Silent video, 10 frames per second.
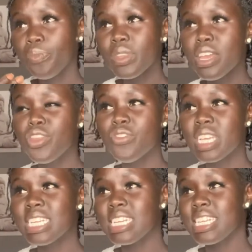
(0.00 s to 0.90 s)
And the
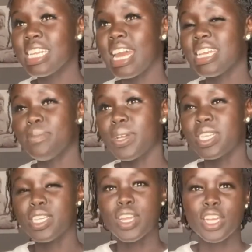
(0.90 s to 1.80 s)
reason I say that is
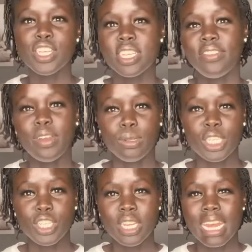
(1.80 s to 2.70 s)
because it's not just a
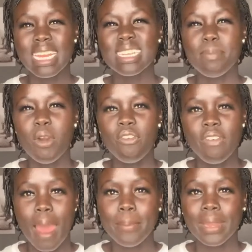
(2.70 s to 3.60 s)
foundation. It is about
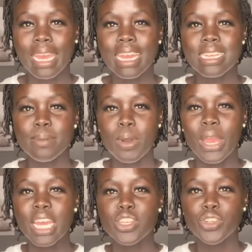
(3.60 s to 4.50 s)
family. It is about
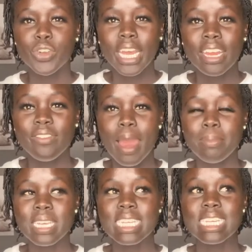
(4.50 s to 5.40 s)
integrating
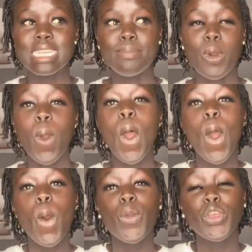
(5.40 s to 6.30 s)
families. It is about
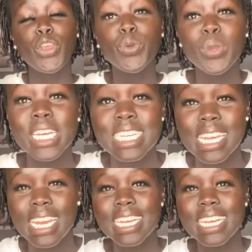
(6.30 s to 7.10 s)
unity.